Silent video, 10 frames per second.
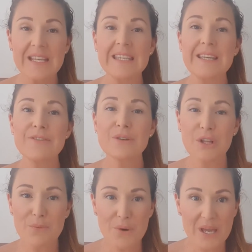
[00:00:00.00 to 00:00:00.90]
give you a
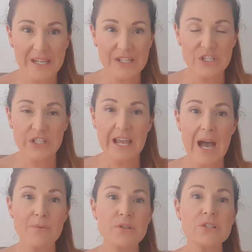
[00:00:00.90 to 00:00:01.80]
lot more energy, and
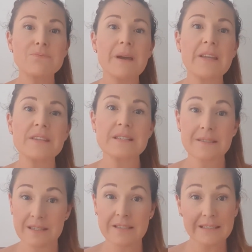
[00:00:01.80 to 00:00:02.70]
help you just make
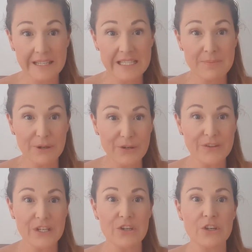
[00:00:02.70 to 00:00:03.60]
this cleanse period
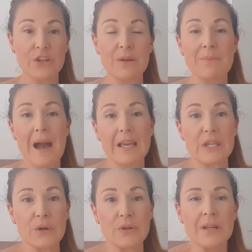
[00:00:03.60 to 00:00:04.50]
that you're
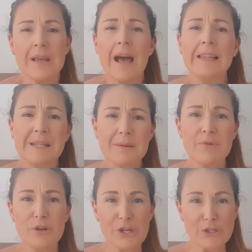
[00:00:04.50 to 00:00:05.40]
embarking on a little bit
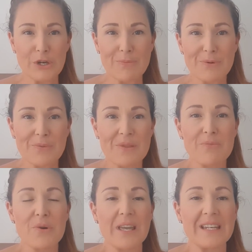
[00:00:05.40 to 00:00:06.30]
more enjoyable with
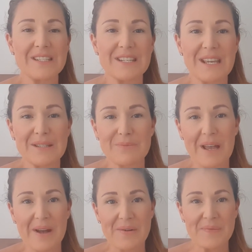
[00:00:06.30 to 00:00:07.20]
more energy as
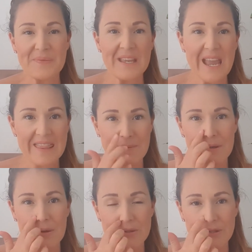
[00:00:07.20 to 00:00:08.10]
well. And then we
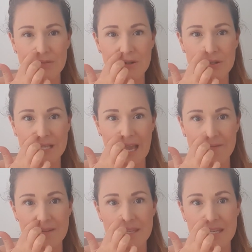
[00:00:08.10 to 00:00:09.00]
also, of course,
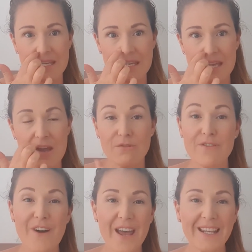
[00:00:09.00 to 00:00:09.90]
have the
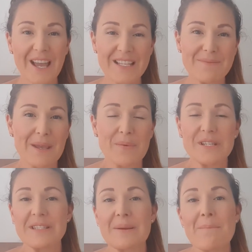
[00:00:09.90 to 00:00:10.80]
Revitalize Me, which
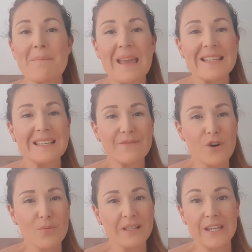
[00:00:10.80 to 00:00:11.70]
is an amazing
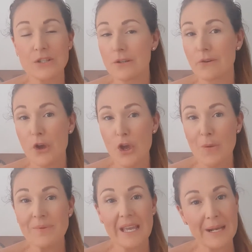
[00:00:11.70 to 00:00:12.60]
formulation of
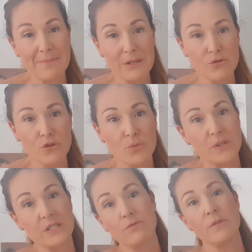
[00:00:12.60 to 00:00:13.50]
herbs and minerals,
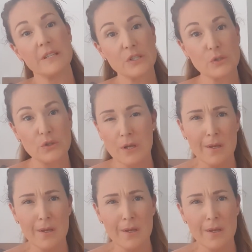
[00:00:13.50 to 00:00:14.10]
which is really to,